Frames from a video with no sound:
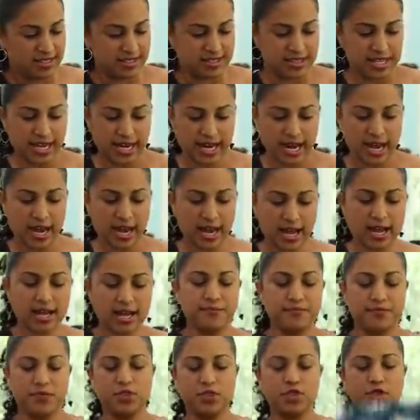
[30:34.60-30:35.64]

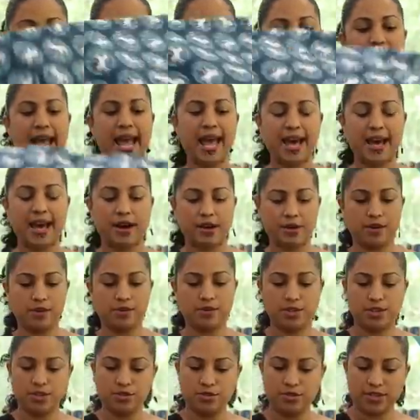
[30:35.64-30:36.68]
Ta-da! So
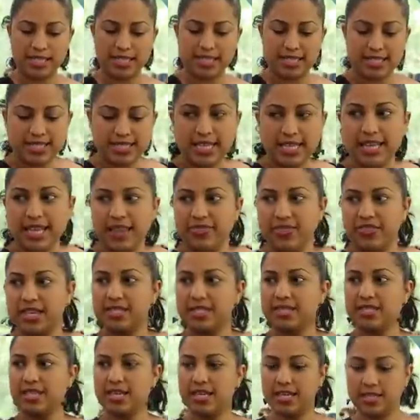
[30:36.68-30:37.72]
now you can see that
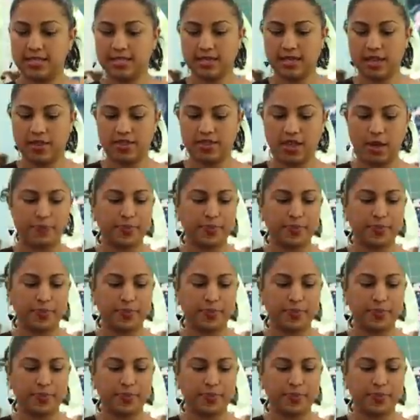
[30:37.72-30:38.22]
this is the